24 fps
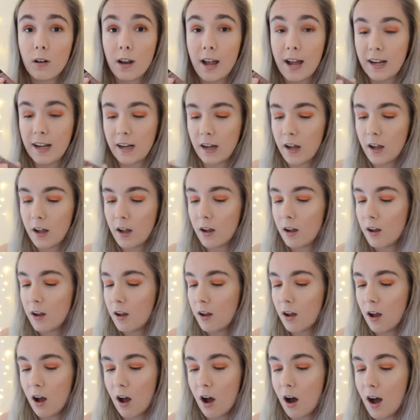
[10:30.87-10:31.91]
Like,
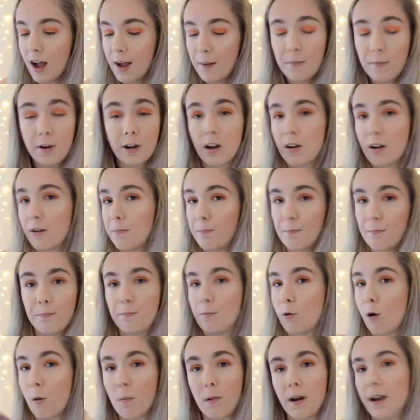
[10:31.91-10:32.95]
I am gonna
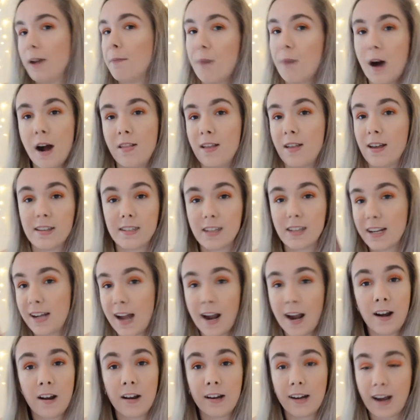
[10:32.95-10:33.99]
probably buy this
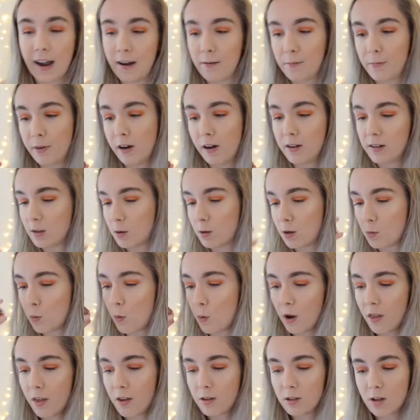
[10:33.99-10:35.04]
again and again because it's just
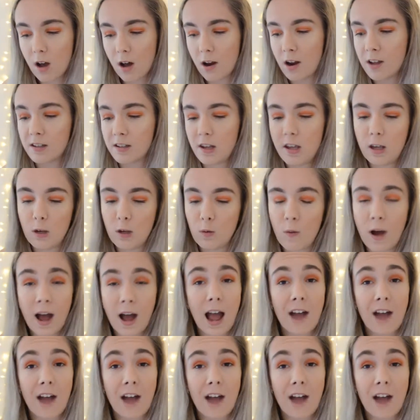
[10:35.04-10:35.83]
one of those colours that you can wear